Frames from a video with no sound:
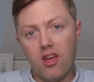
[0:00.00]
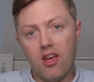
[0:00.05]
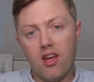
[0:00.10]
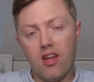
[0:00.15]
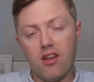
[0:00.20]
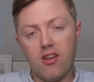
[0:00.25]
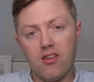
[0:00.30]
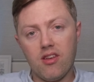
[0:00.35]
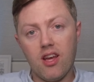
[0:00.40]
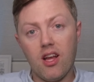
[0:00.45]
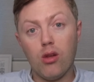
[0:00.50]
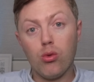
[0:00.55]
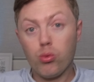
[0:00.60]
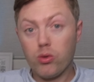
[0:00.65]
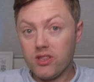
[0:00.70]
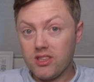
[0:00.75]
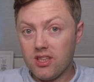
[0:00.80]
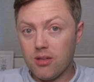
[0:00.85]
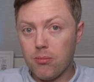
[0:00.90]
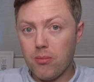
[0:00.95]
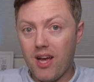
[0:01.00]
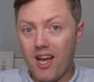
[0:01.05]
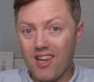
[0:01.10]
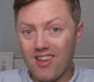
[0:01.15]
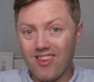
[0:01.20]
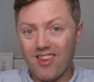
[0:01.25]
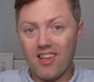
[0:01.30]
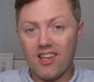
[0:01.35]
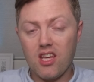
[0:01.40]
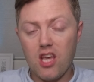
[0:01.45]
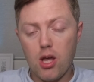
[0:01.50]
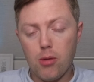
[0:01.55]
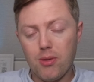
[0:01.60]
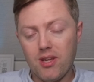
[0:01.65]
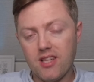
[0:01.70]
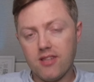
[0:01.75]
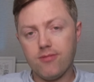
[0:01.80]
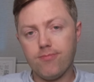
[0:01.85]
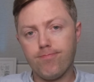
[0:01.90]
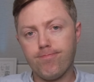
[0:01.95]
and I'll read them as they come
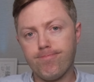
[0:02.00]
in.